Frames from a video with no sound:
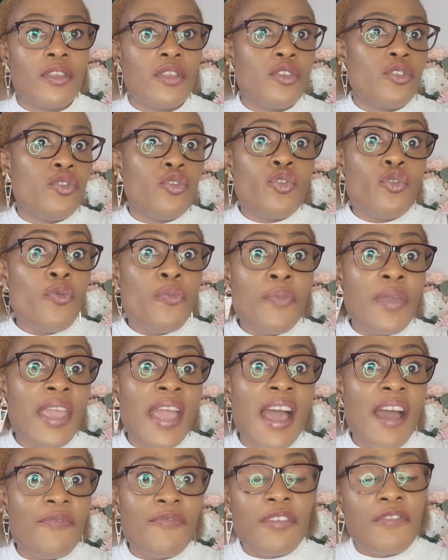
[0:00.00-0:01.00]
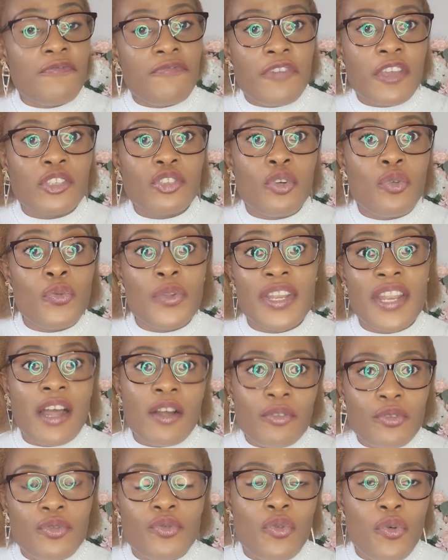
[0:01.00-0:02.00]
You may have infection
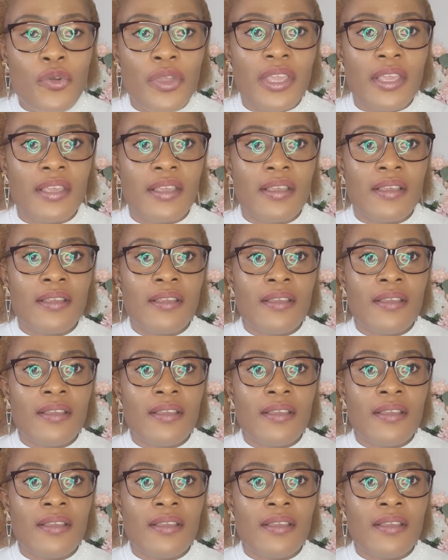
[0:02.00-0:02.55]
without knowing,